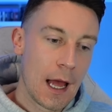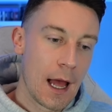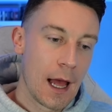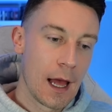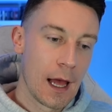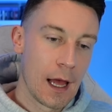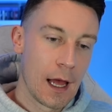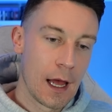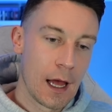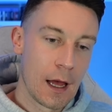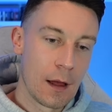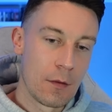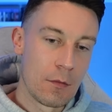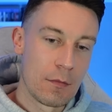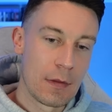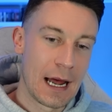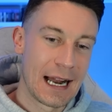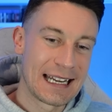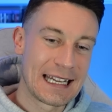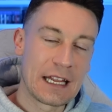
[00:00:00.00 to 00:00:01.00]

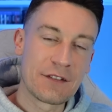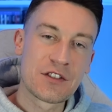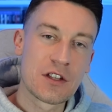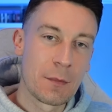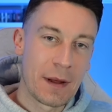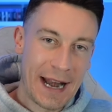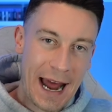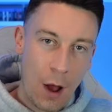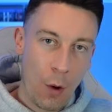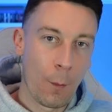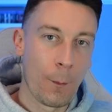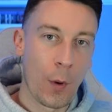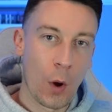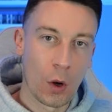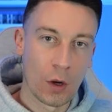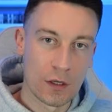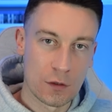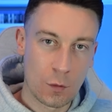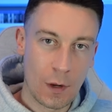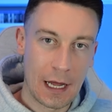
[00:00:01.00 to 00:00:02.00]
and gives them an out
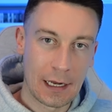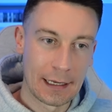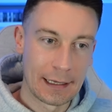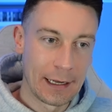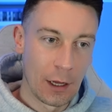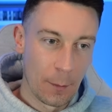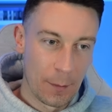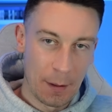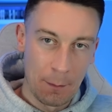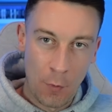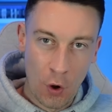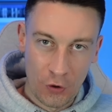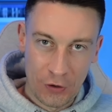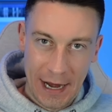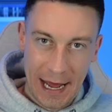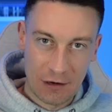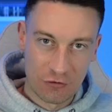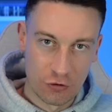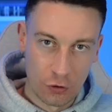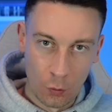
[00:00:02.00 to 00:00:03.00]
ball as well, a little bit more
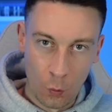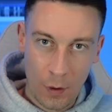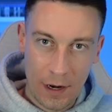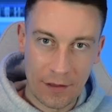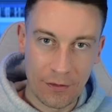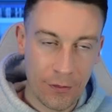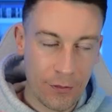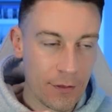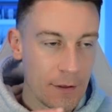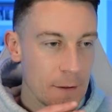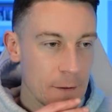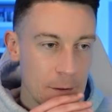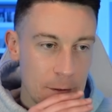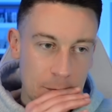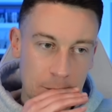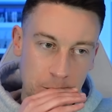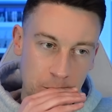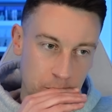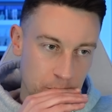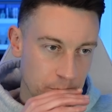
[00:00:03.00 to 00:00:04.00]
natural
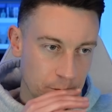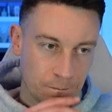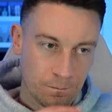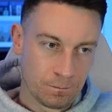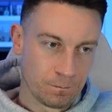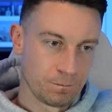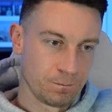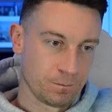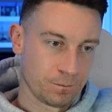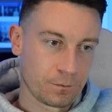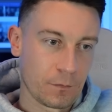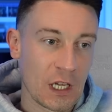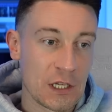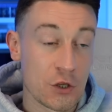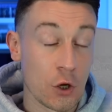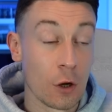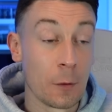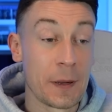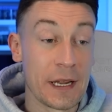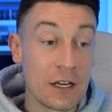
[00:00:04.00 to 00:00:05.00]
width.
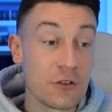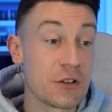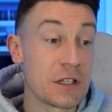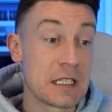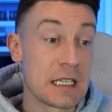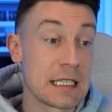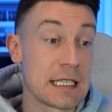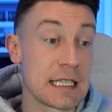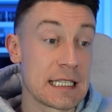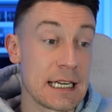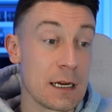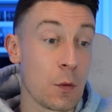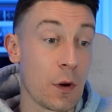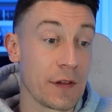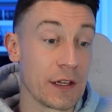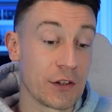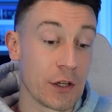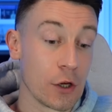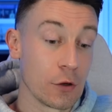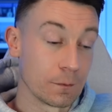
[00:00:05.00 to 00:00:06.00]
So it'll be interesting to see what
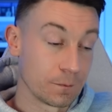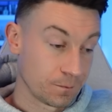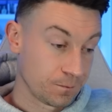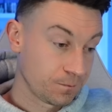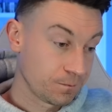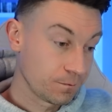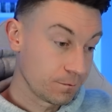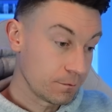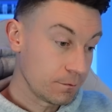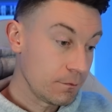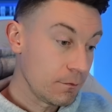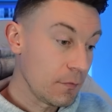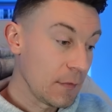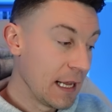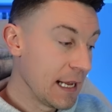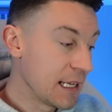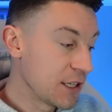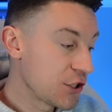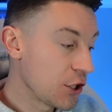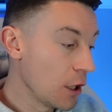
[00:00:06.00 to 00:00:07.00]
they do.
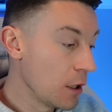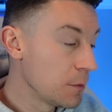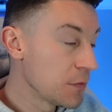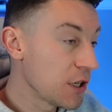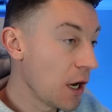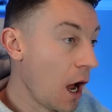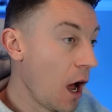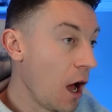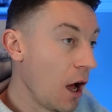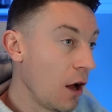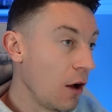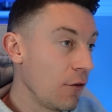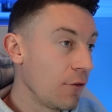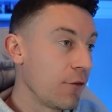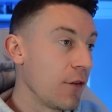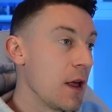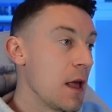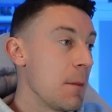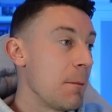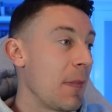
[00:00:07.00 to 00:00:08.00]
In terms
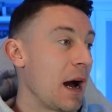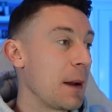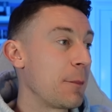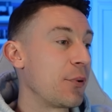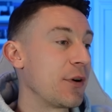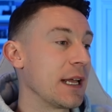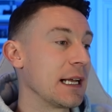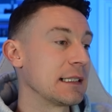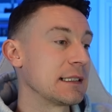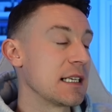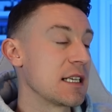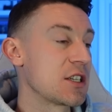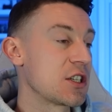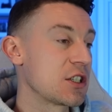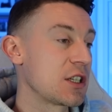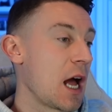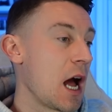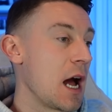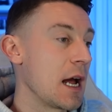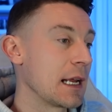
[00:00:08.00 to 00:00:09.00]
of my predicted
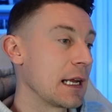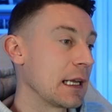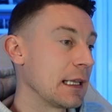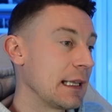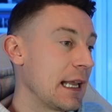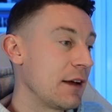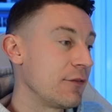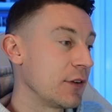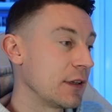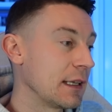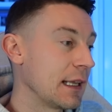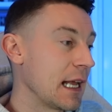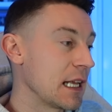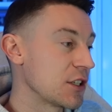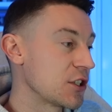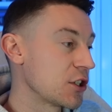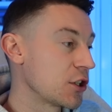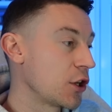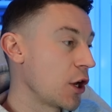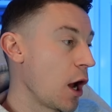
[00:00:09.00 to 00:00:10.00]
starting 11,
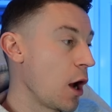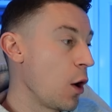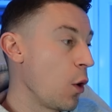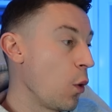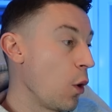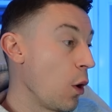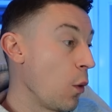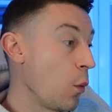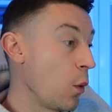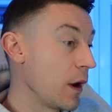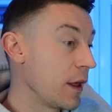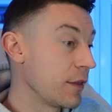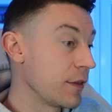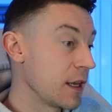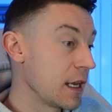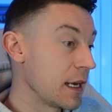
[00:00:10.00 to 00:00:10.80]
let's go with